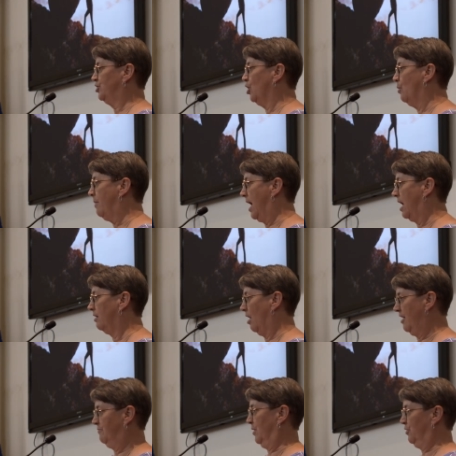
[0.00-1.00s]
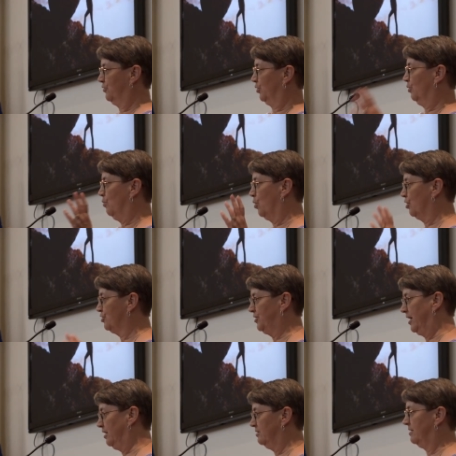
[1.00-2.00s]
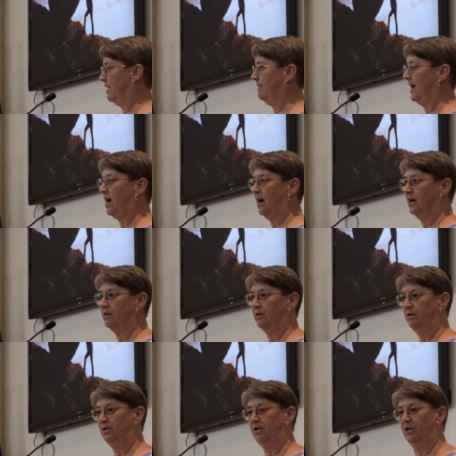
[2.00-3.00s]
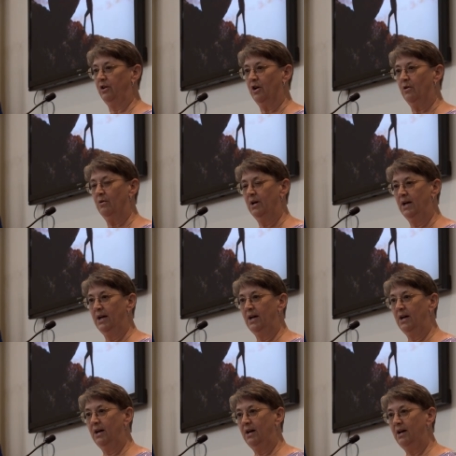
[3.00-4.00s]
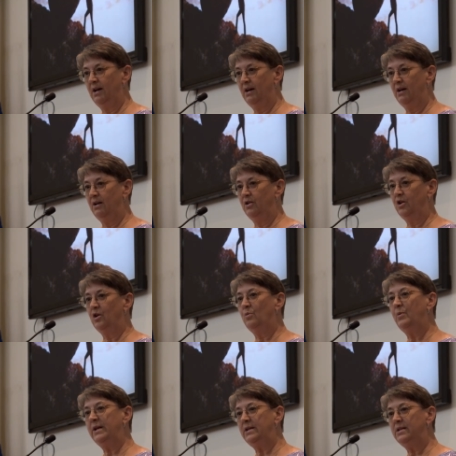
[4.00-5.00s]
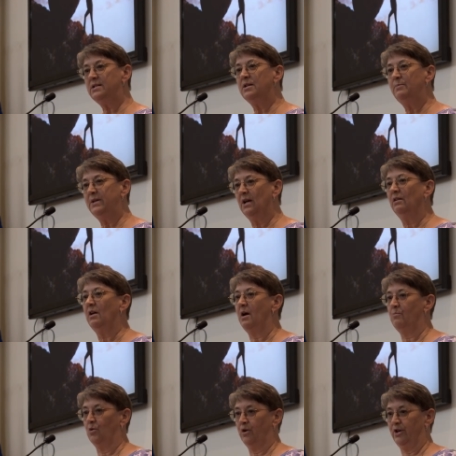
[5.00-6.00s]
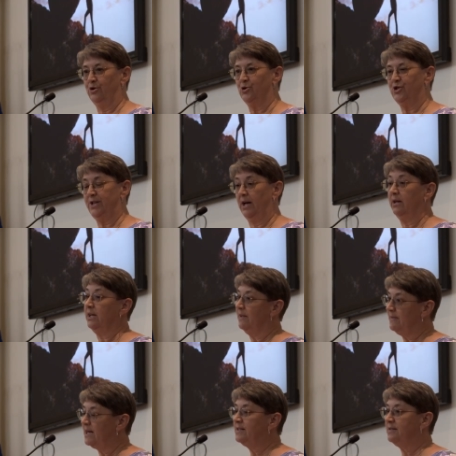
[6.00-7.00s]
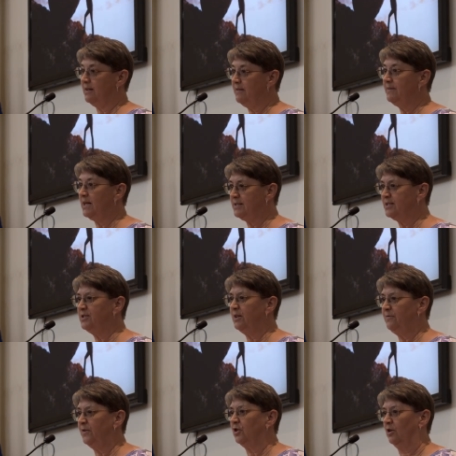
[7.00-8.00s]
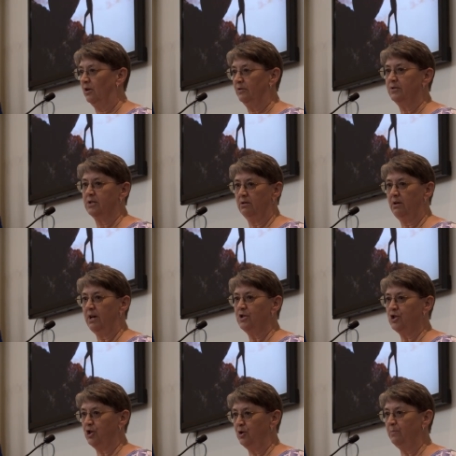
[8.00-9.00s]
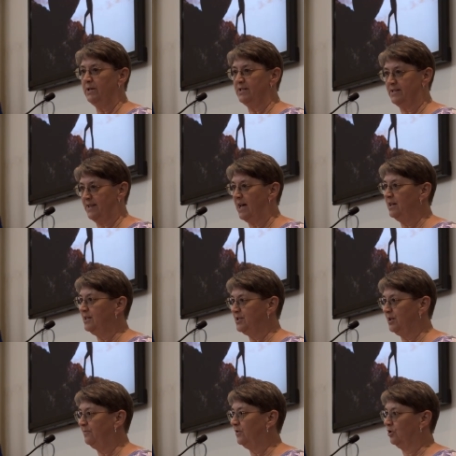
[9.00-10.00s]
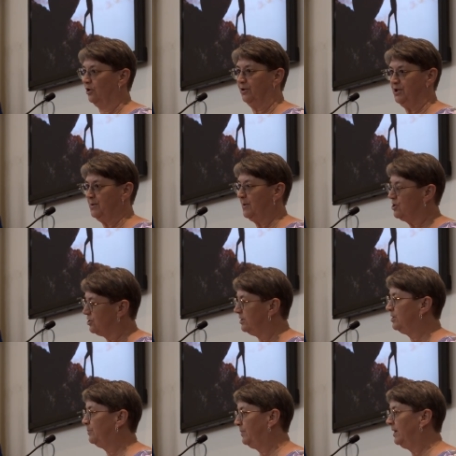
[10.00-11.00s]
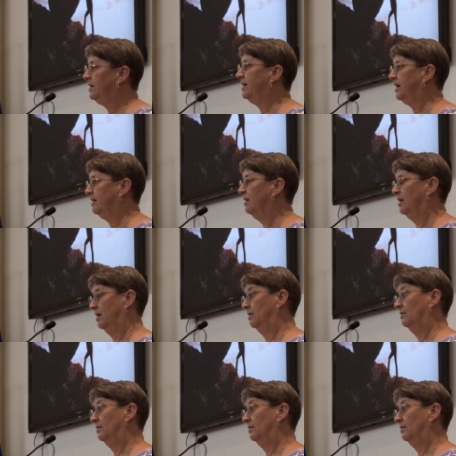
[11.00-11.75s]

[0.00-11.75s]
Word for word: so bad. I've been through worse things than that, you know. No, we need to be a lot more understanding, and that and that's difficult. As humans, that is difficult, especially depending,